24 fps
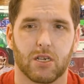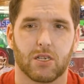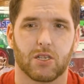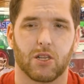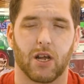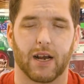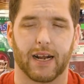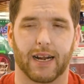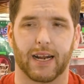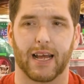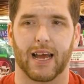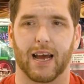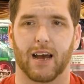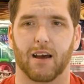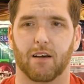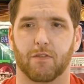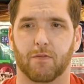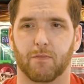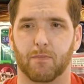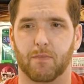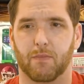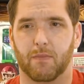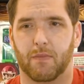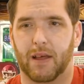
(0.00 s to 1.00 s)
You're not going to
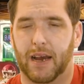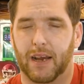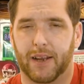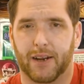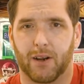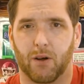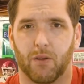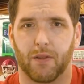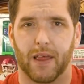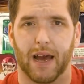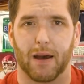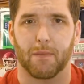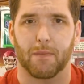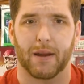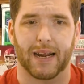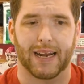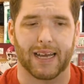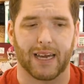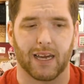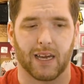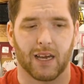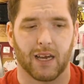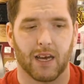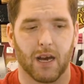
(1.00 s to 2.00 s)
have that
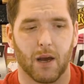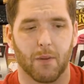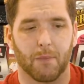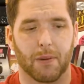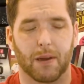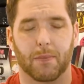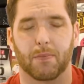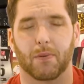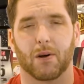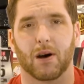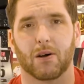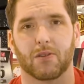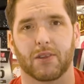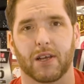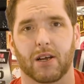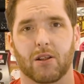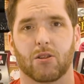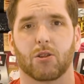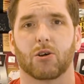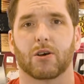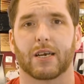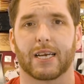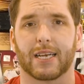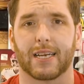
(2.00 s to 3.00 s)
many people out there
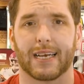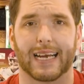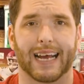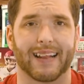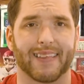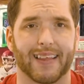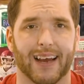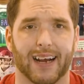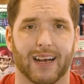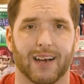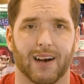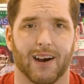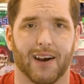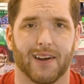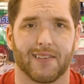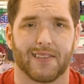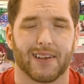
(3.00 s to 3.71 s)
looking to get that car.